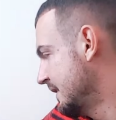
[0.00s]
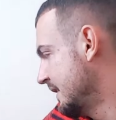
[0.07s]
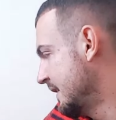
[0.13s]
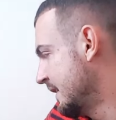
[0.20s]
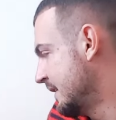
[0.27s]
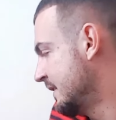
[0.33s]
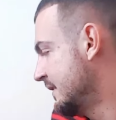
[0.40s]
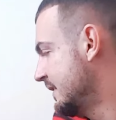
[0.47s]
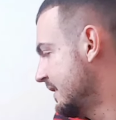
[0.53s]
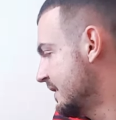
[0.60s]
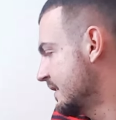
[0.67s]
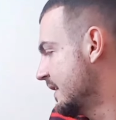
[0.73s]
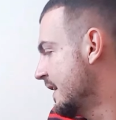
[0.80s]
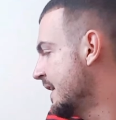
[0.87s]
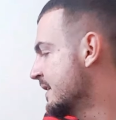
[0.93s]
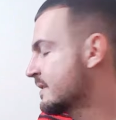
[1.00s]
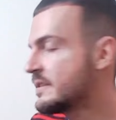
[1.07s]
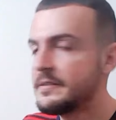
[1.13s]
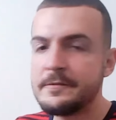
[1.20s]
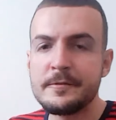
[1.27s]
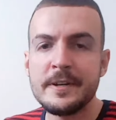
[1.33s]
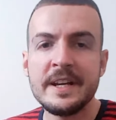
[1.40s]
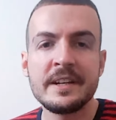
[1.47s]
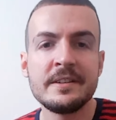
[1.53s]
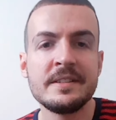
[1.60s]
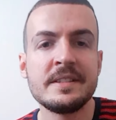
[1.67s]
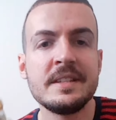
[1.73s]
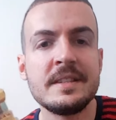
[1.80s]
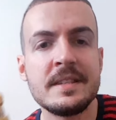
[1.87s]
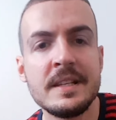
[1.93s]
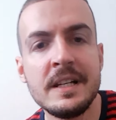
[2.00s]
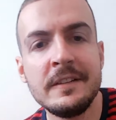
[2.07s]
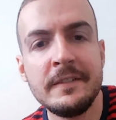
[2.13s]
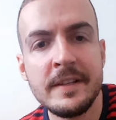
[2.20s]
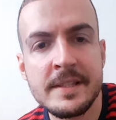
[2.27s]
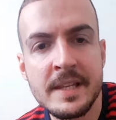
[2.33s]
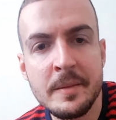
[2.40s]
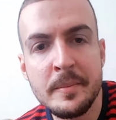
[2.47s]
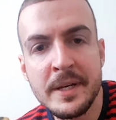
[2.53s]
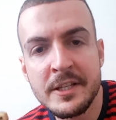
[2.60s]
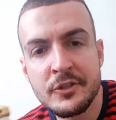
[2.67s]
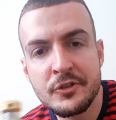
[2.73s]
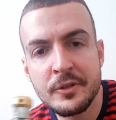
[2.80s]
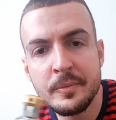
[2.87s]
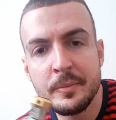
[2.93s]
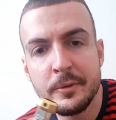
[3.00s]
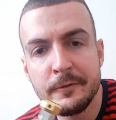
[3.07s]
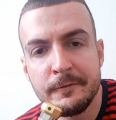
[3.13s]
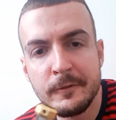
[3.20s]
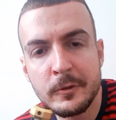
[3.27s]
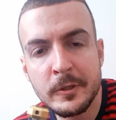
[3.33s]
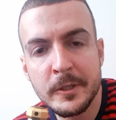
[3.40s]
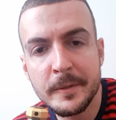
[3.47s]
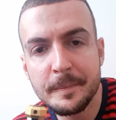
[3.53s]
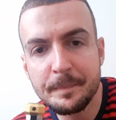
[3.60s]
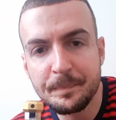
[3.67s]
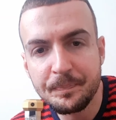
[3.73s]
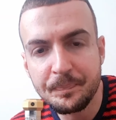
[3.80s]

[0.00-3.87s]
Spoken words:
And as the fragrance itself, as I mentioned before,